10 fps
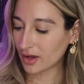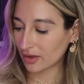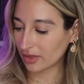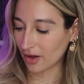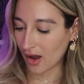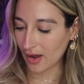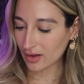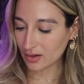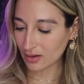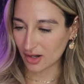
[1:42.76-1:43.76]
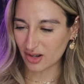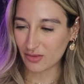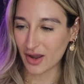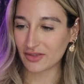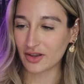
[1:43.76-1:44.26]
than I thought. I don't
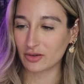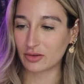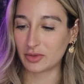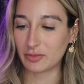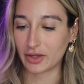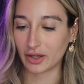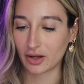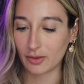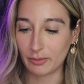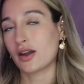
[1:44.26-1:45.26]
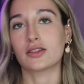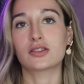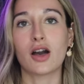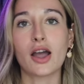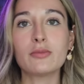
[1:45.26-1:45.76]
know why I thought it would be bigger. Alright,
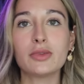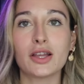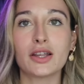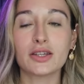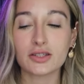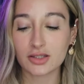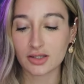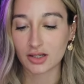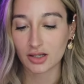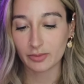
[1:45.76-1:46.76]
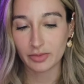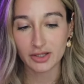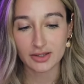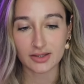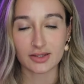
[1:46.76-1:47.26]
so I'm planning to
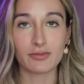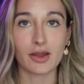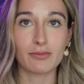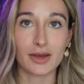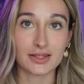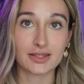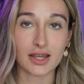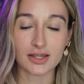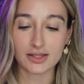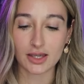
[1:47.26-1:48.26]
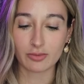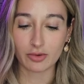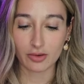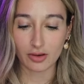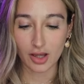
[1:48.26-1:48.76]
put this in my bedside
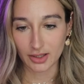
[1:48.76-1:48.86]
table